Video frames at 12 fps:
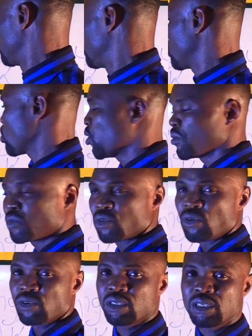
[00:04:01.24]
these
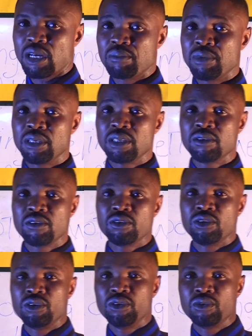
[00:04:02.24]
options can be
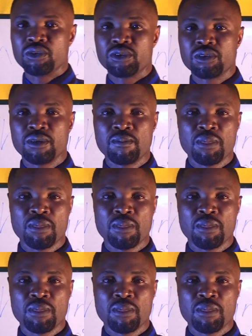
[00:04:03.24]
used.